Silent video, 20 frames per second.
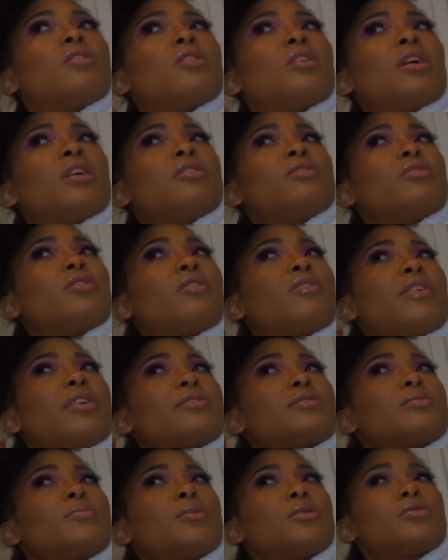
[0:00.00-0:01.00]
I don't know if I
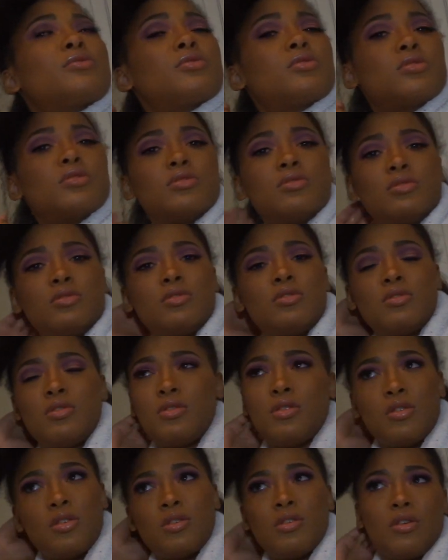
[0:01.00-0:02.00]
was supposed to
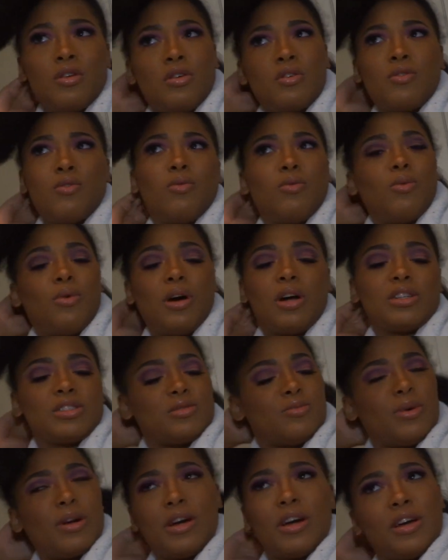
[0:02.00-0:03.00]

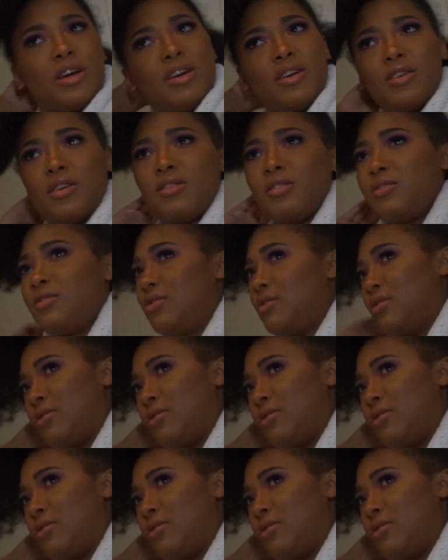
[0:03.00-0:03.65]
wash my hair